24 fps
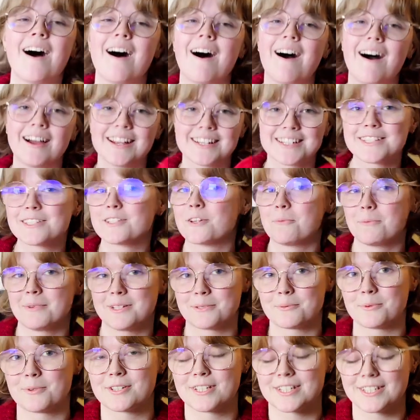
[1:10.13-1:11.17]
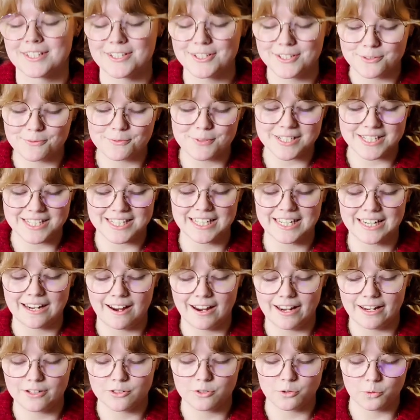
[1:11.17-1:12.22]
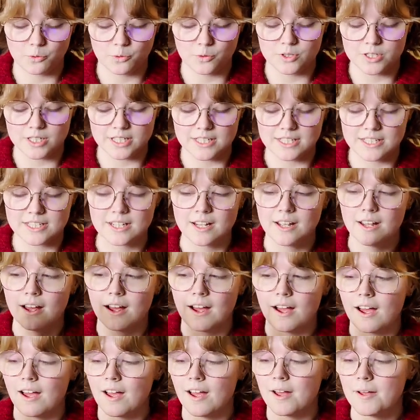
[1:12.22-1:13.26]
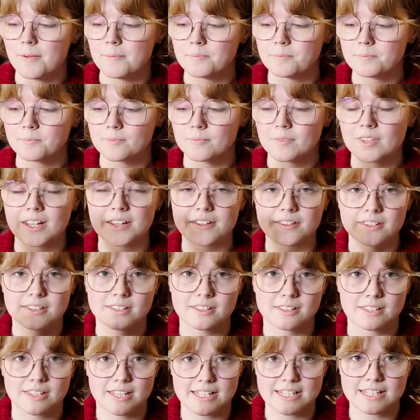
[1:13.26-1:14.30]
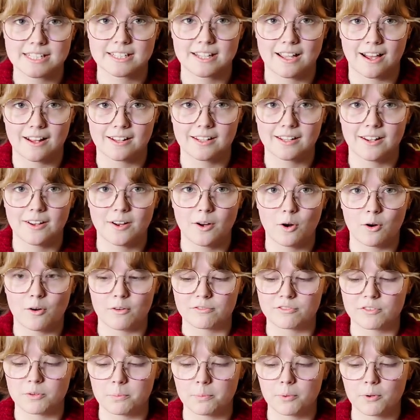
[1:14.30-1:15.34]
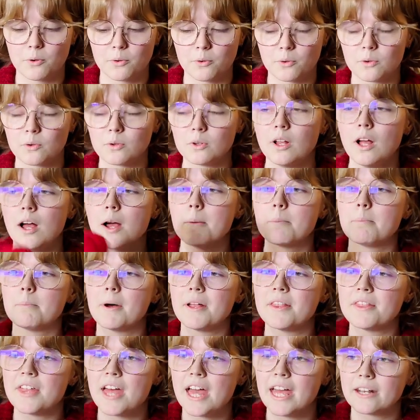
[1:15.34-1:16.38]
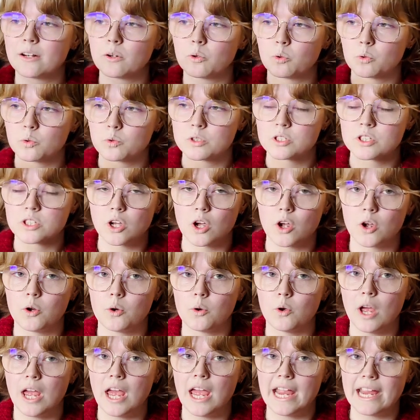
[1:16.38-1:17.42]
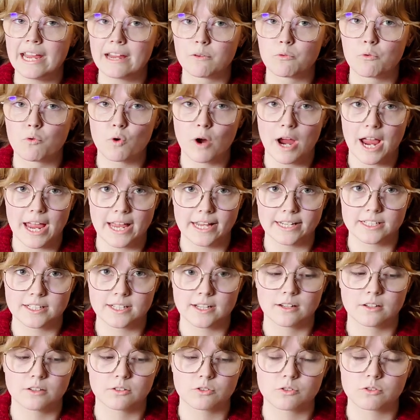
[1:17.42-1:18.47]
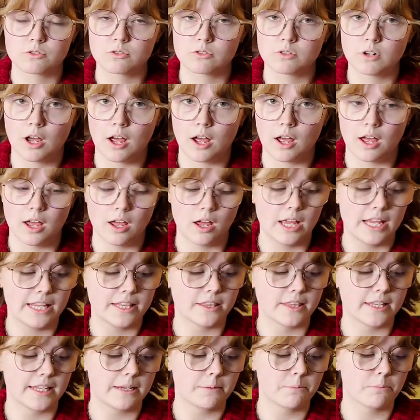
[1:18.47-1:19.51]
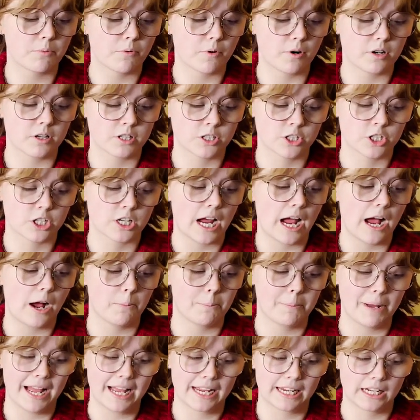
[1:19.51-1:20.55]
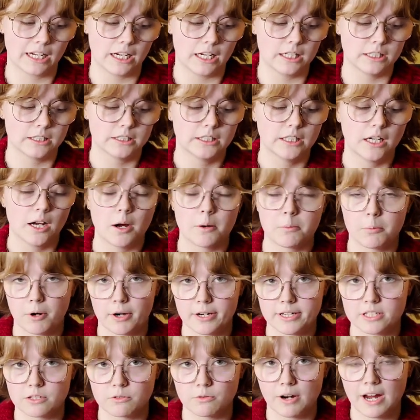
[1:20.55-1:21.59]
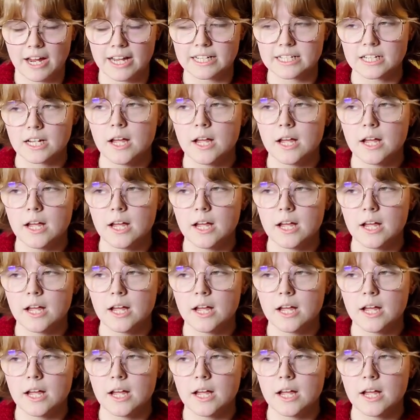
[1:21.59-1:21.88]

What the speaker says: I did so many swatches because originally I had ordered this colour of Nepal, but then also a red in the brushed alpaca, a brighter red,